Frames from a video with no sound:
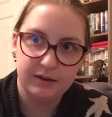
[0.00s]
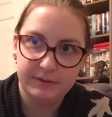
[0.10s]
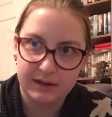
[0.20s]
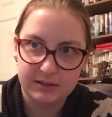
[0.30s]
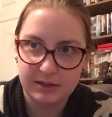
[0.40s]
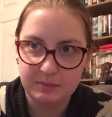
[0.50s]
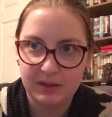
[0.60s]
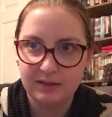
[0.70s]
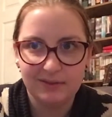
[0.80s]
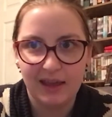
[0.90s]
Ren took me
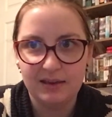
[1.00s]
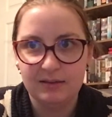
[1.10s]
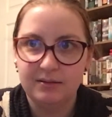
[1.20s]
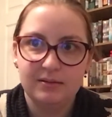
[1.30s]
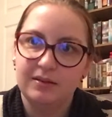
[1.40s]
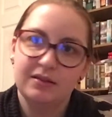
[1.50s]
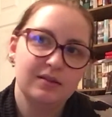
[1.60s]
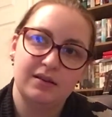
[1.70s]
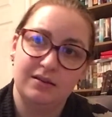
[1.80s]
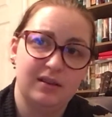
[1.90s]
a day.
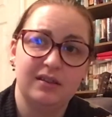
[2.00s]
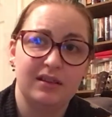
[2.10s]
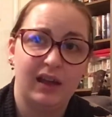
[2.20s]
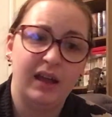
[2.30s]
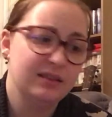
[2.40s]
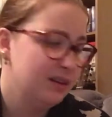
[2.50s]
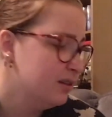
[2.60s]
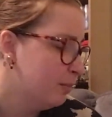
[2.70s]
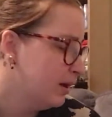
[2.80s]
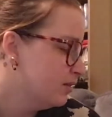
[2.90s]
The cantina
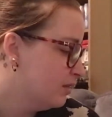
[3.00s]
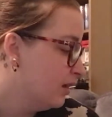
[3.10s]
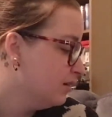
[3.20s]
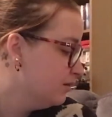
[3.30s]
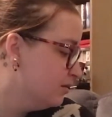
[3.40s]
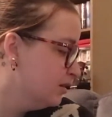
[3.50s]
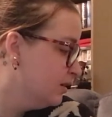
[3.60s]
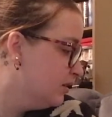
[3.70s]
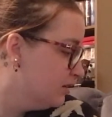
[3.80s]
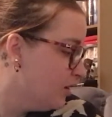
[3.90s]
band, the
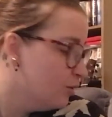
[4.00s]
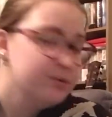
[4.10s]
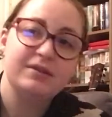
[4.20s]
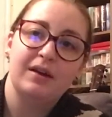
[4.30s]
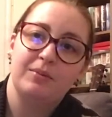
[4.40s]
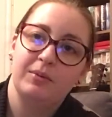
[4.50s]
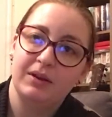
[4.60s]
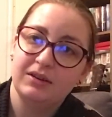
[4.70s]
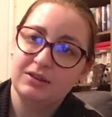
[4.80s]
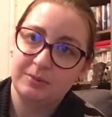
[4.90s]
whole set probably
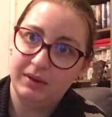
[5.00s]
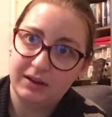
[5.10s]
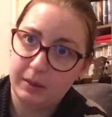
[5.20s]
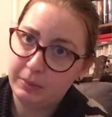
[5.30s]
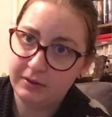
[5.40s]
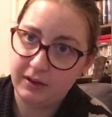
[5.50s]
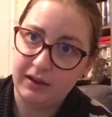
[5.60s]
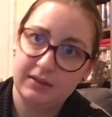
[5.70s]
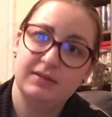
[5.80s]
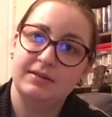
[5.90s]
only took me a couple of
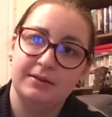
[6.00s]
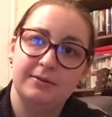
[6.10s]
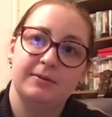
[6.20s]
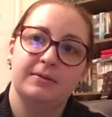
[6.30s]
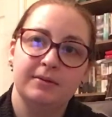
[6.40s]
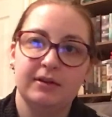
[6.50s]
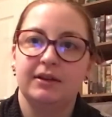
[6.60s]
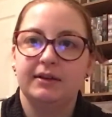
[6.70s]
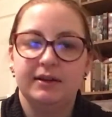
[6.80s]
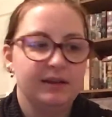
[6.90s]
days. So
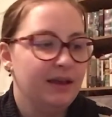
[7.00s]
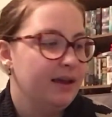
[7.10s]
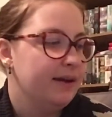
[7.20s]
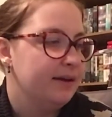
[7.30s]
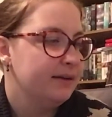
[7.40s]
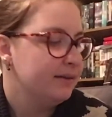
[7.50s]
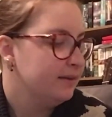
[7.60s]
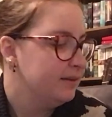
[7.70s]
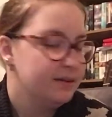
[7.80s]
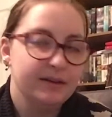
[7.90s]

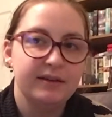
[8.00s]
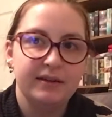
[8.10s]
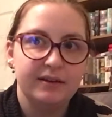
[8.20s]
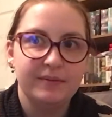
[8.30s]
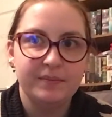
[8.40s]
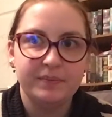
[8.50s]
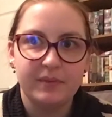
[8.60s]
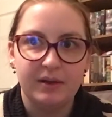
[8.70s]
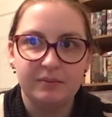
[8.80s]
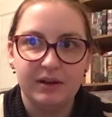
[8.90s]
yeah,
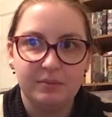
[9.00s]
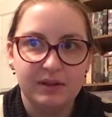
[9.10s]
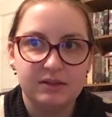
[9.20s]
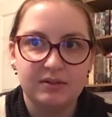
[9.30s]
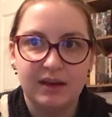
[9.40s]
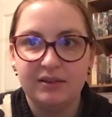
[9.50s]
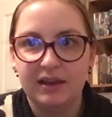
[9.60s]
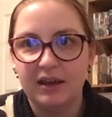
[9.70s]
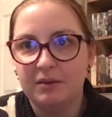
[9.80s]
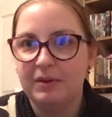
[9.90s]
I'm really pleased with how they
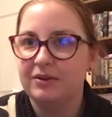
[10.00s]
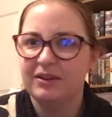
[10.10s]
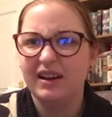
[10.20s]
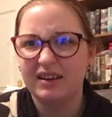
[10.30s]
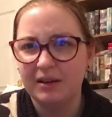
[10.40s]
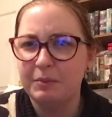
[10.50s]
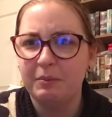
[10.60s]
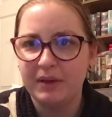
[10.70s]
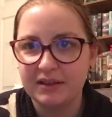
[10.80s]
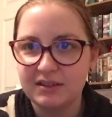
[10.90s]
came out, and I'm a
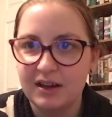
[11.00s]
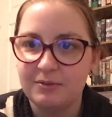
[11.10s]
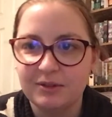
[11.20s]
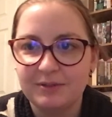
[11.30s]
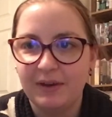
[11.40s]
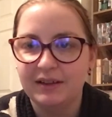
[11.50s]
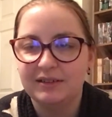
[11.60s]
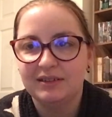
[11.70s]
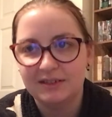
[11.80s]
big Star Wars fan.